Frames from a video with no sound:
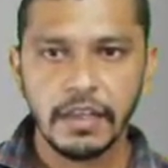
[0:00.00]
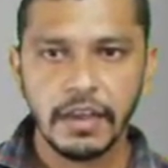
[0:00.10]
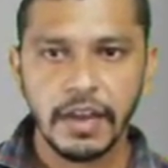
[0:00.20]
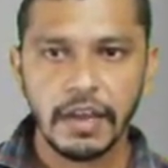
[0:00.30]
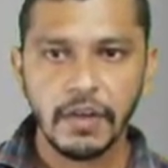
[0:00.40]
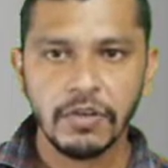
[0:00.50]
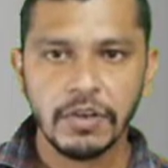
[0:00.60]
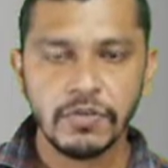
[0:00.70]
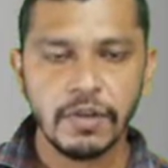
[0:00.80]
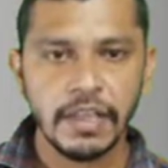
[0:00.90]
Right now the
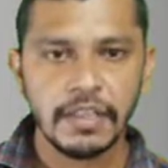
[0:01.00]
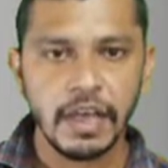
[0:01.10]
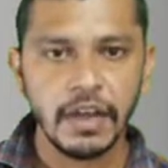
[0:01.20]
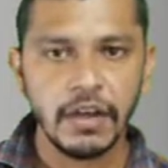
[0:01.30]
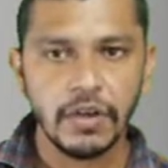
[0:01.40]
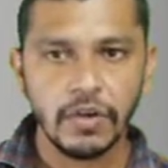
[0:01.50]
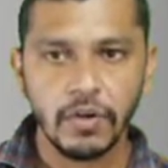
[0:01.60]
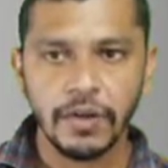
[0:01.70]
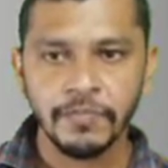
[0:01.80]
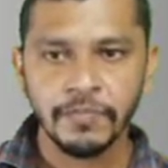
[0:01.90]
true length are
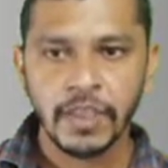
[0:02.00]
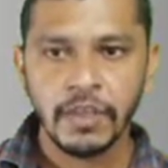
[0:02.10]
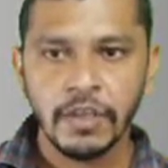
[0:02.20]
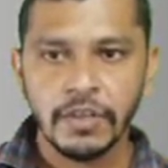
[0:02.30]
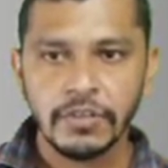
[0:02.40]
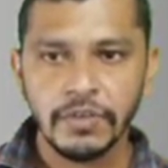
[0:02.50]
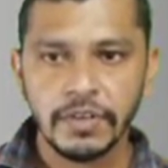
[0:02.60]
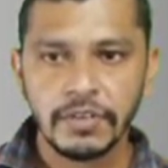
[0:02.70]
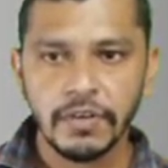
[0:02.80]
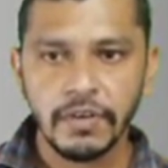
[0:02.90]
known. So
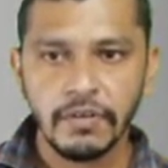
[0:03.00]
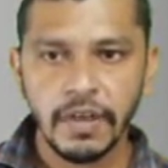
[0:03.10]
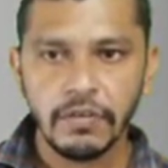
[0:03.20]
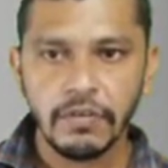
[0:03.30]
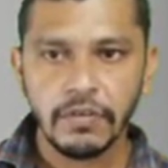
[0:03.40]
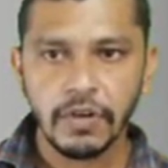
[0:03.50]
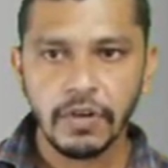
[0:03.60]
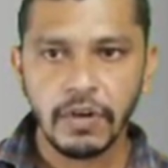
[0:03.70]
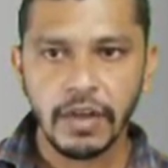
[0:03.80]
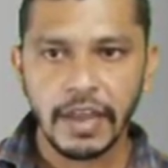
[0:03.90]
first of all, we have to
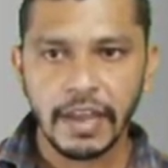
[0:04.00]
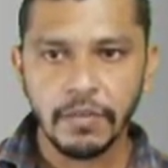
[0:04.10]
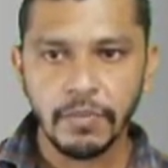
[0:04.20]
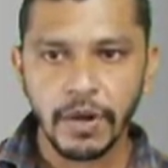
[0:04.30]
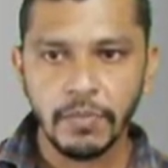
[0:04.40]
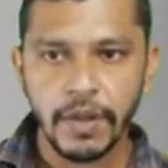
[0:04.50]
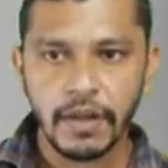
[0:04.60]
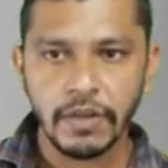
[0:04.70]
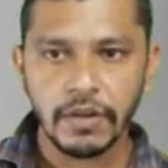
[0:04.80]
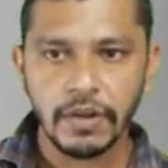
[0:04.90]
draw a line
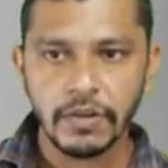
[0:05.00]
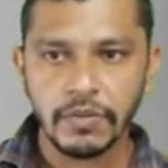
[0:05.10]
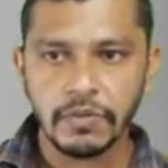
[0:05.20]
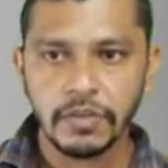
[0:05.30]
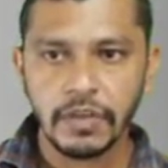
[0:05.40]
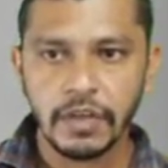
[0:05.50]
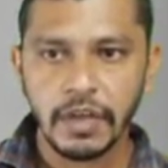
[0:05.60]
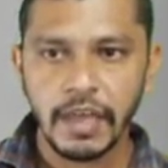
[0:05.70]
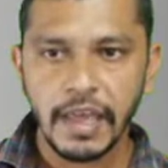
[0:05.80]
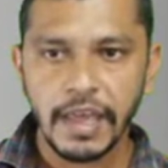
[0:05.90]
perpendicular to the
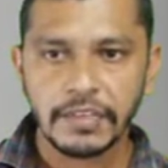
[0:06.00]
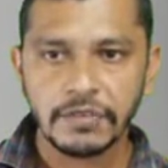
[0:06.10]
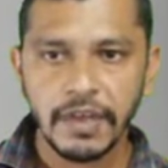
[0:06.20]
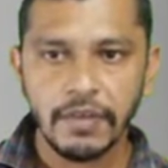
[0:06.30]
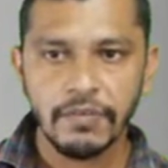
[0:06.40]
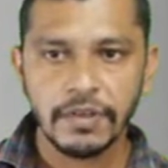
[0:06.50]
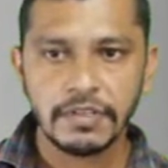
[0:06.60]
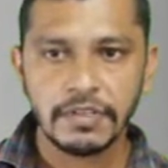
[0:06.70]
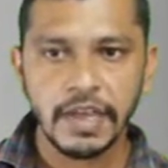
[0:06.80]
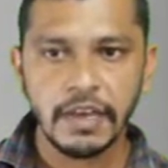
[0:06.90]
xy
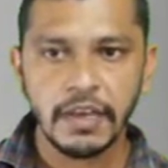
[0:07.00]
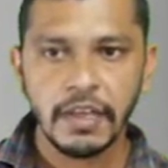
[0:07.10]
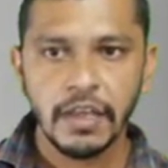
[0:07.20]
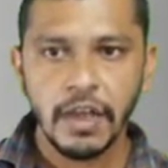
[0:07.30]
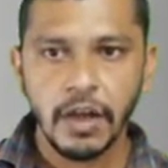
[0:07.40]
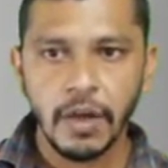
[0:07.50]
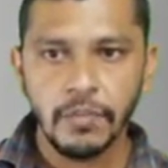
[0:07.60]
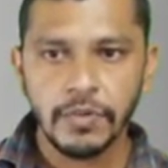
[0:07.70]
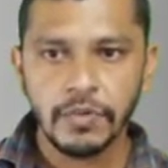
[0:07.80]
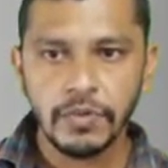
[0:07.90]
reference line
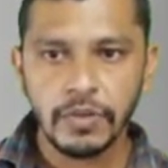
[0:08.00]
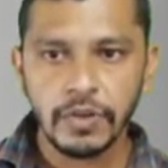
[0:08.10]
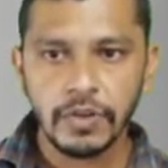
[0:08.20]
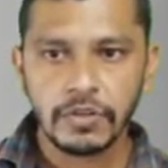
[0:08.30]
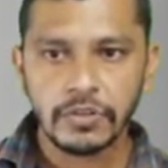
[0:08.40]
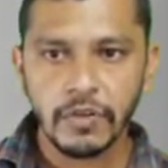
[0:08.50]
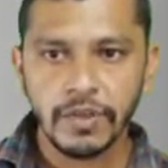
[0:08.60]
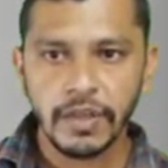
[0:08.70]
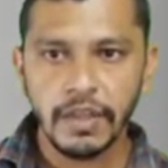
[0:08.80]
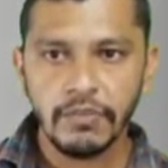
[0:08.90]
up to locus of
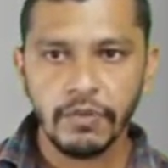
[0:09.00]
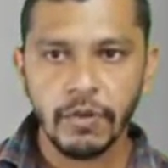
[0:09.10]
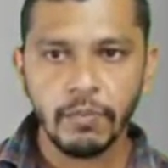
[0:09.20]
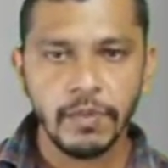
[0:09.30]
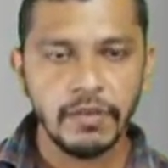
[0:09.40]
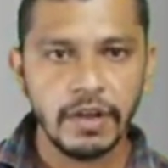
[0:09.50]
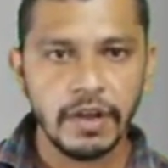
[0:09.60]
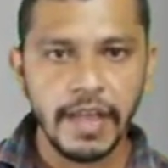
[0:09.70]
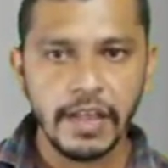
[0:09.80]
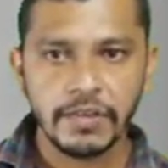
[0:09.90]
a from
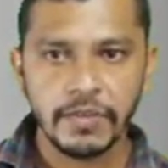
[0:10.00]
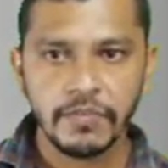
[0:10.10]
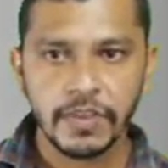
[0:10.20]
b1 dash.